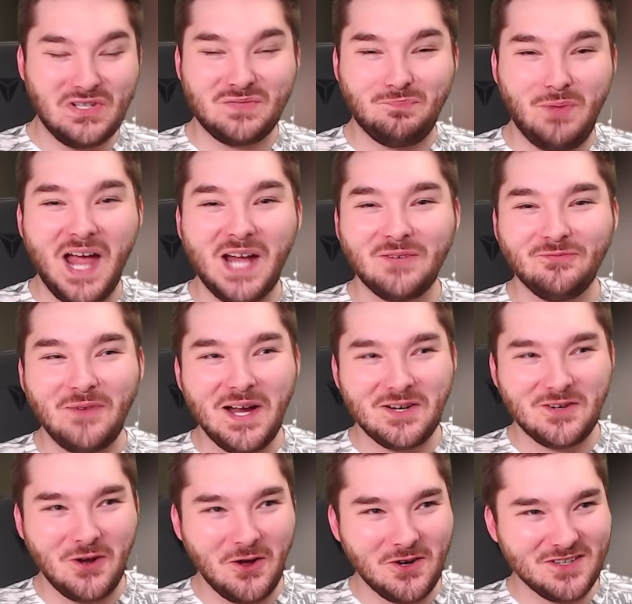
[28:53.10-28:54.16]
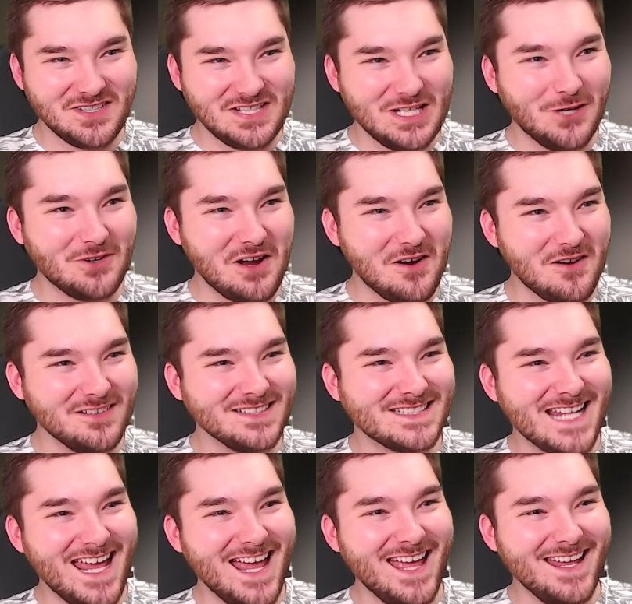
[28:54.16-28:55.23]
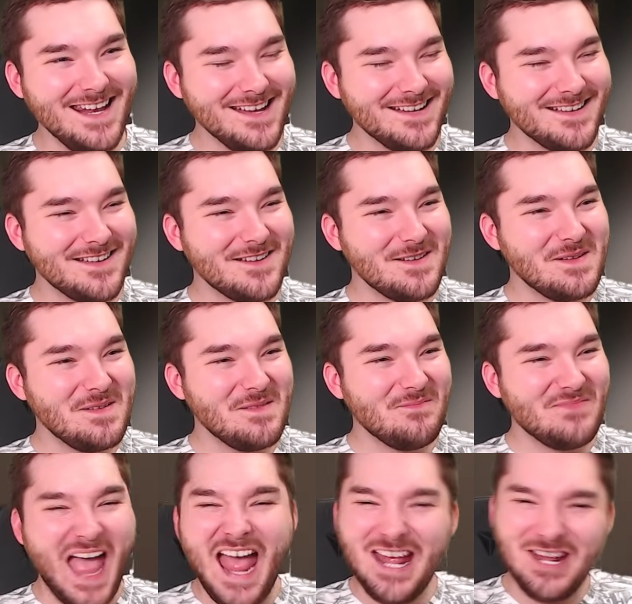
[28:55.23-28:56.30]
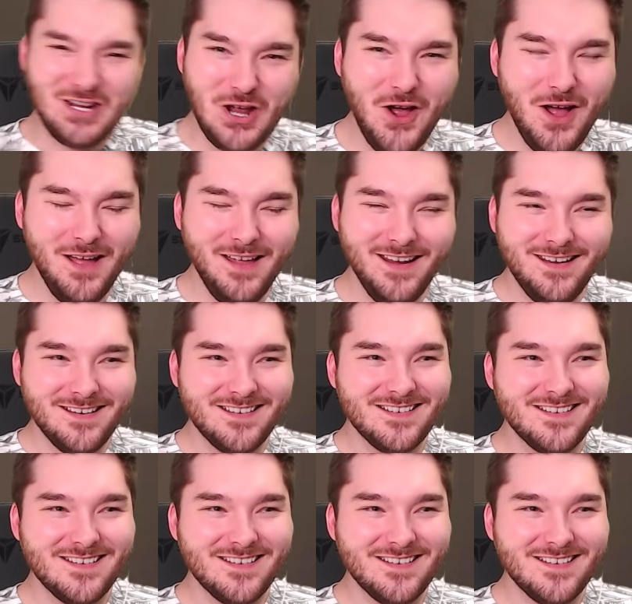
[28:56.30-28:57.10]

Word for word: Just backfired on her, killed her instead? Hey, good!